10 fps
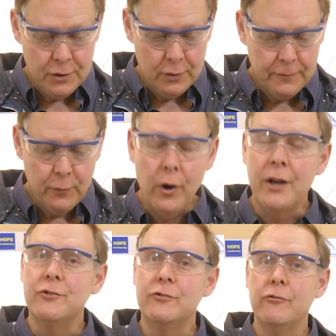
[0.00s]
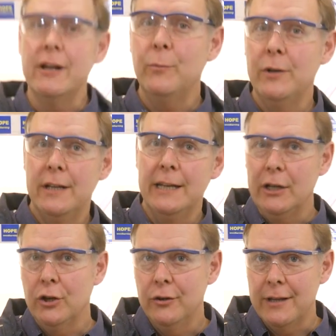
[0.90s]
to 400 grit. We didn't
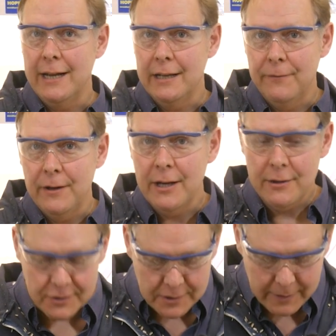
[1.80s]
include that in the video just